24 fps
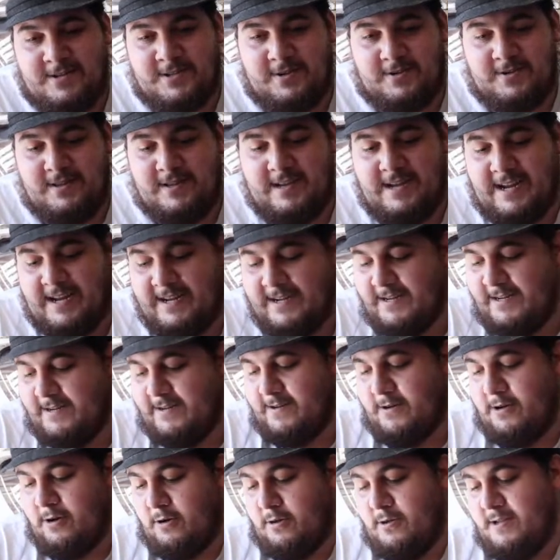soul of the
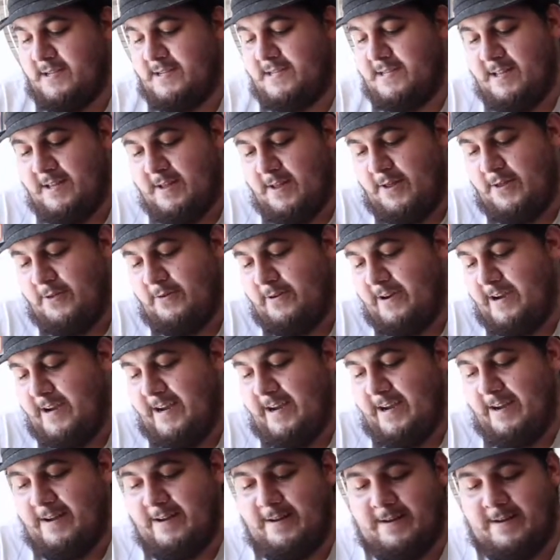deck, no less than the 3.